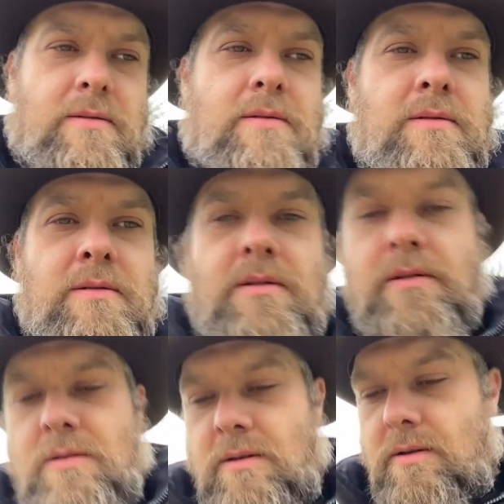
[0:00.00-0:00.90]

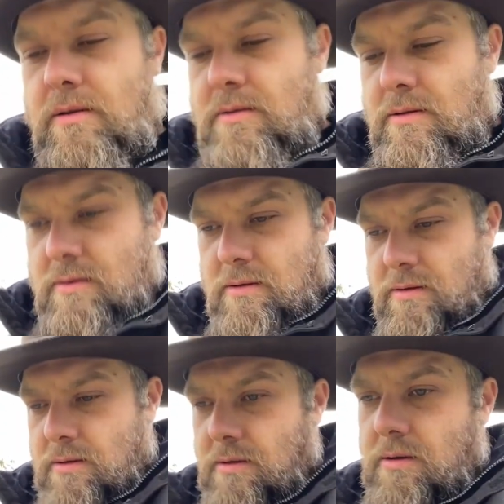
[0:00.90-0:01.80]

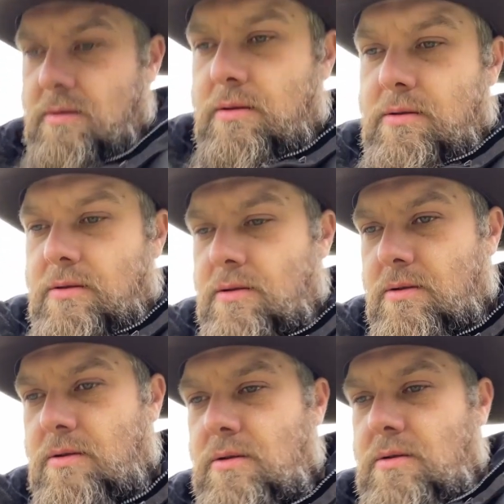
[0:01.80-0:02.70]
[no speech]